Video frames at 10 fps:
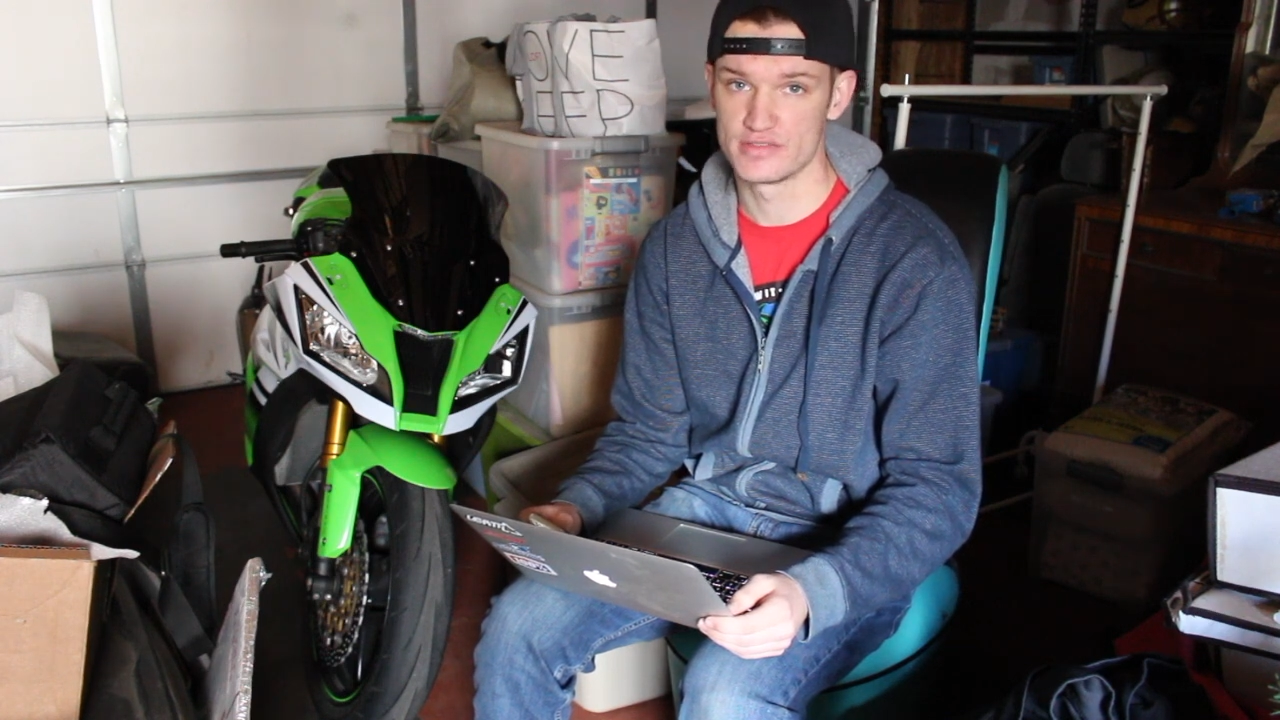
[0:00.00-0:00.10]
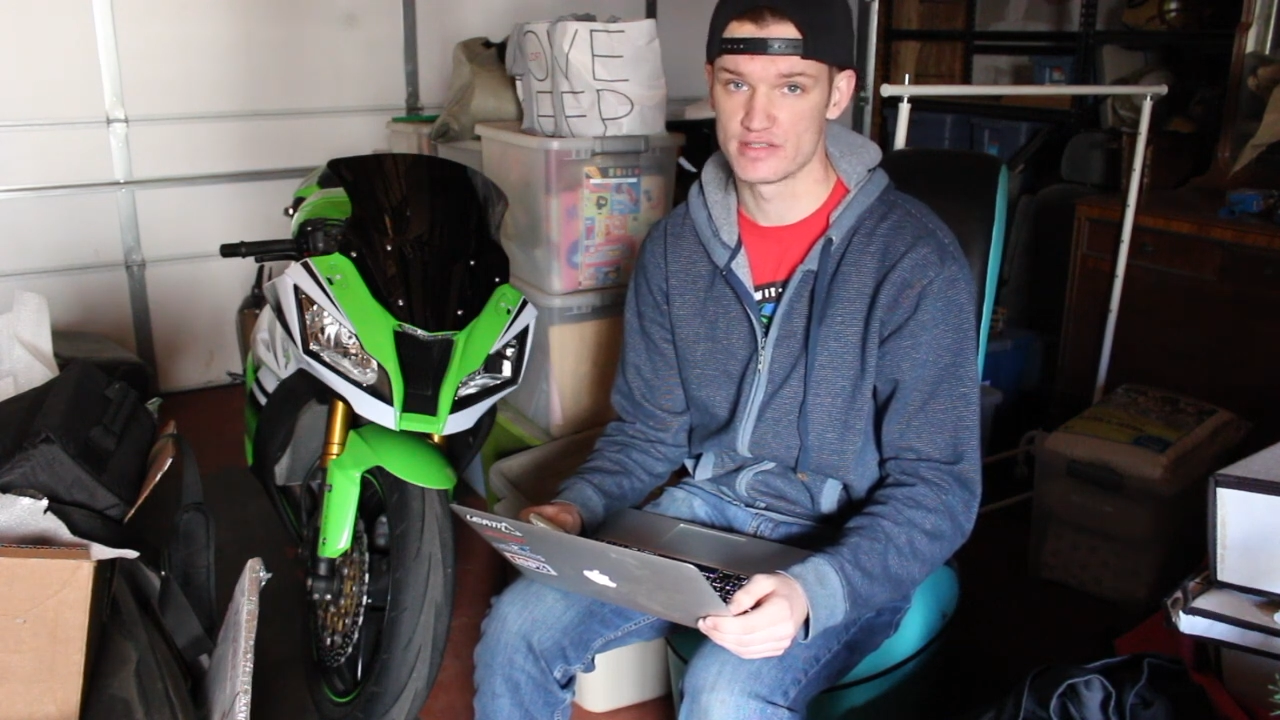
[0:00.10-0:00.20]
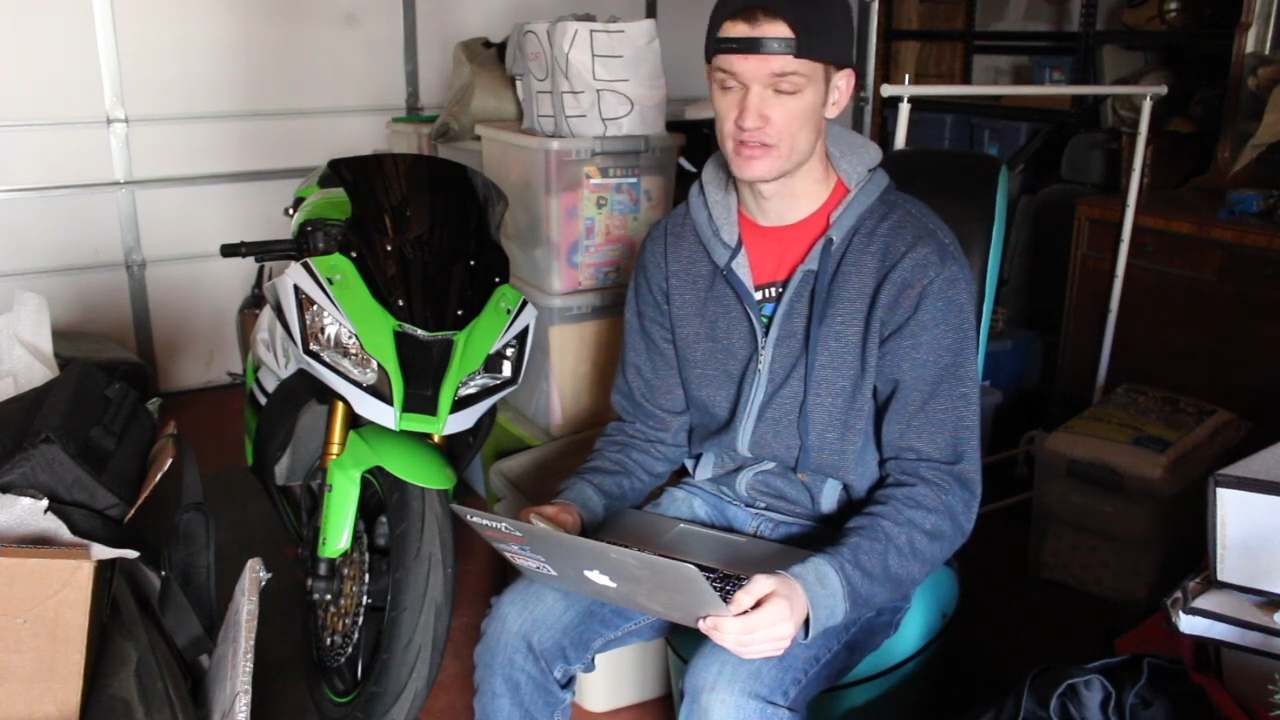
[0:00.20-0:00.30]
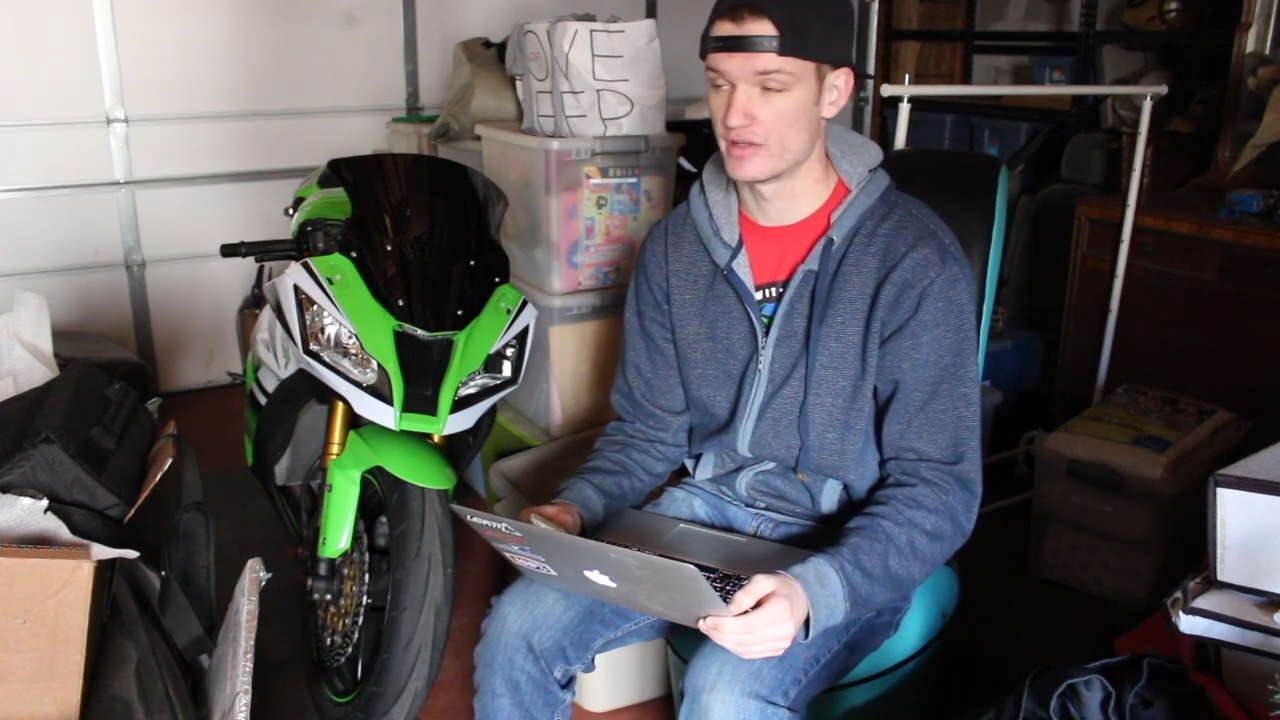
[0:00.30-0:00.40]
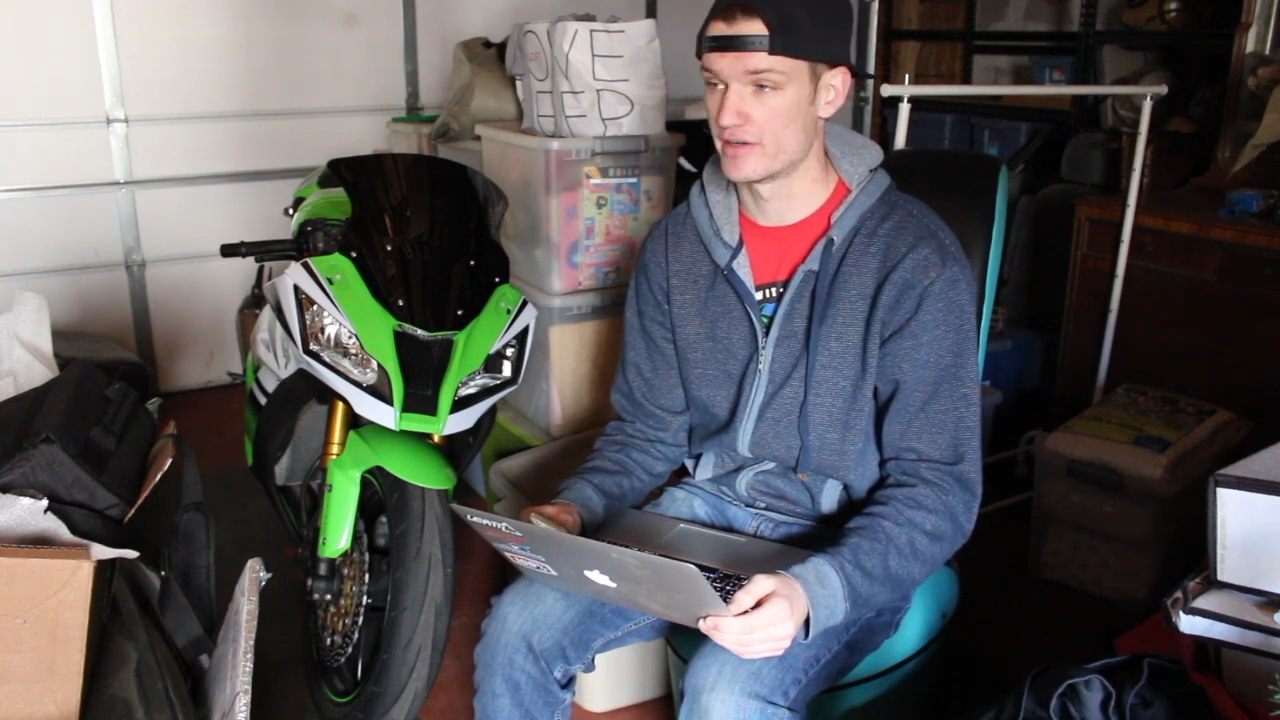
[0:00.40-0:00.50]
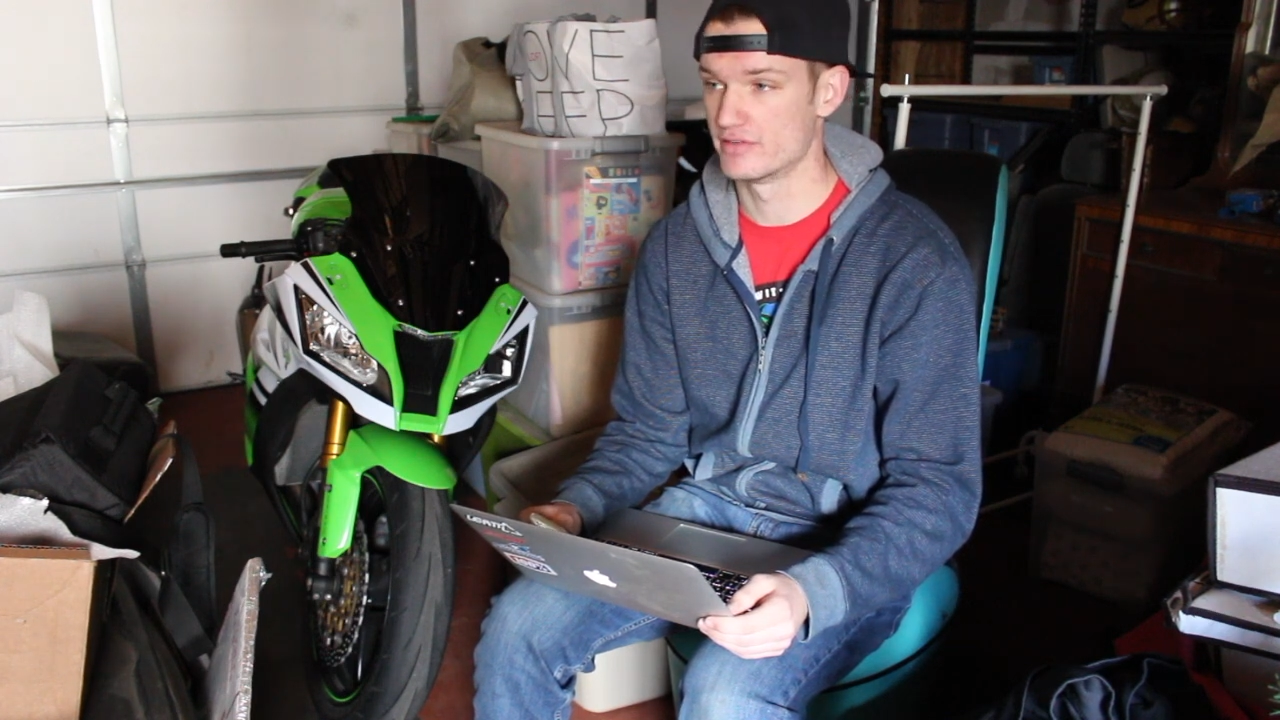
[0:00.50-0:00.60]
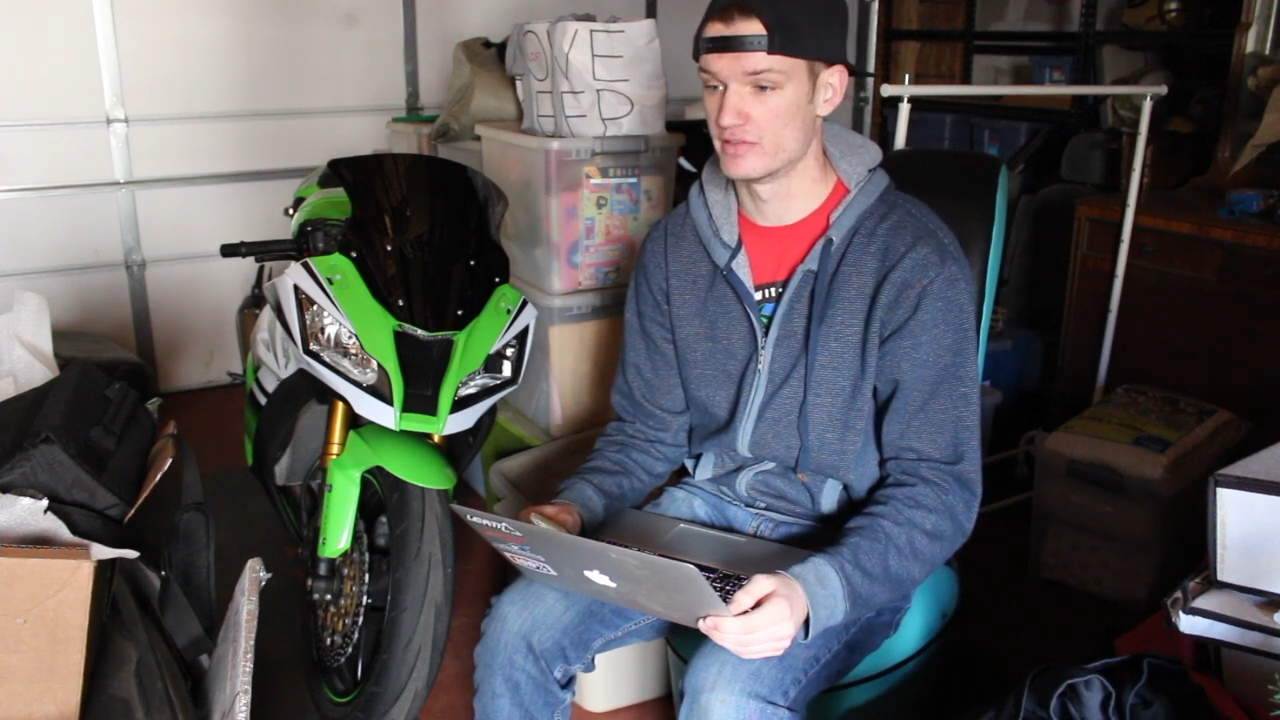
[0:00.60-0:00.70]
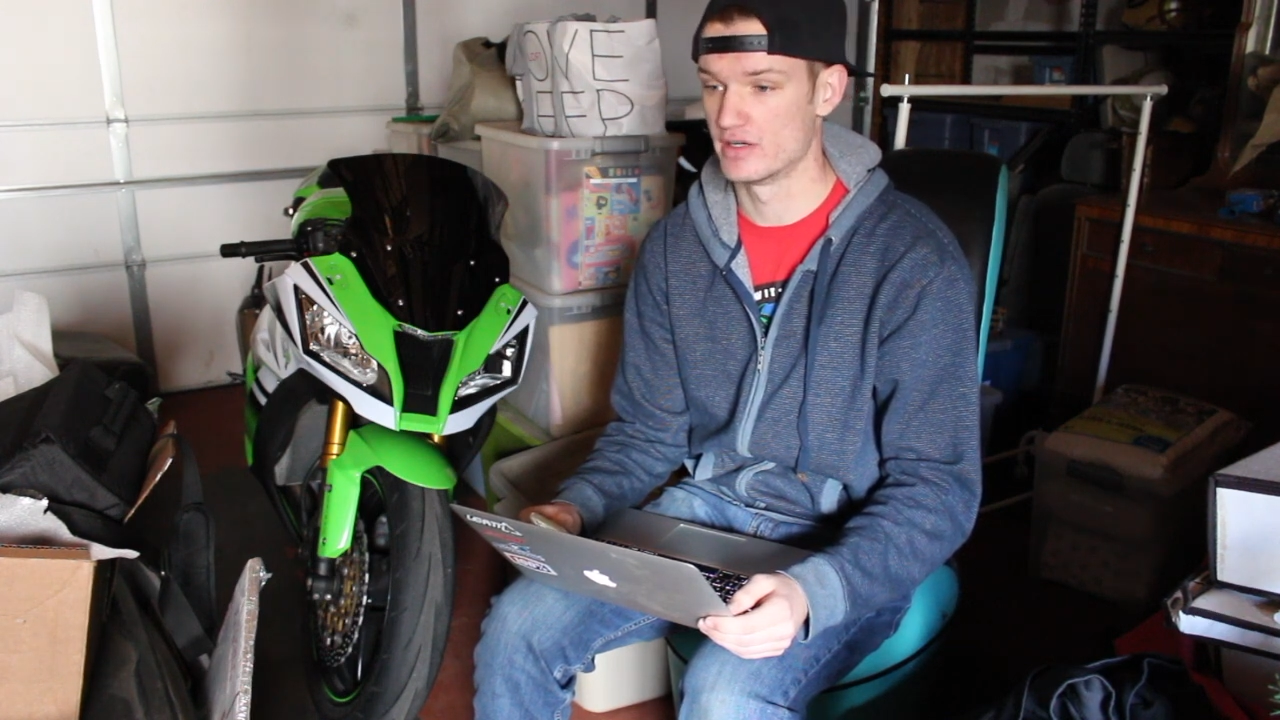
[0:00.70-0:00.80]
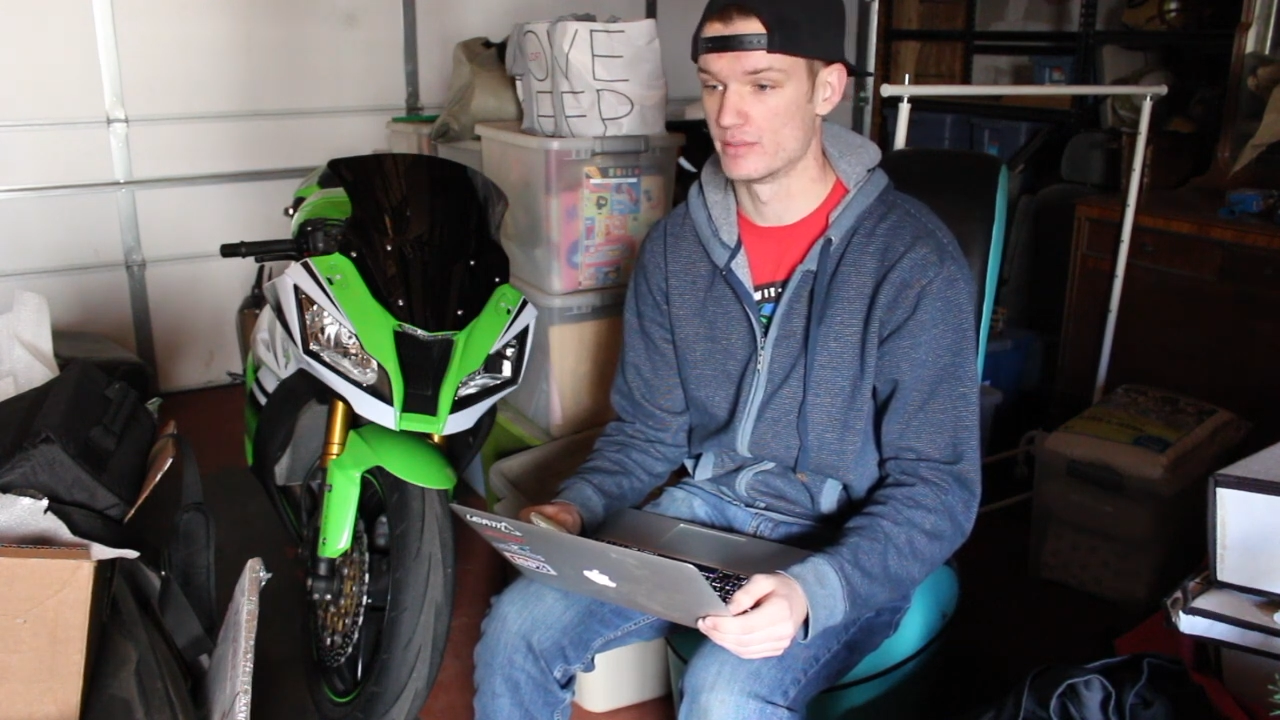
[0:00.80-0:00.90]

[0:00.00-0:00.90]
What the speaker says: He has a lot of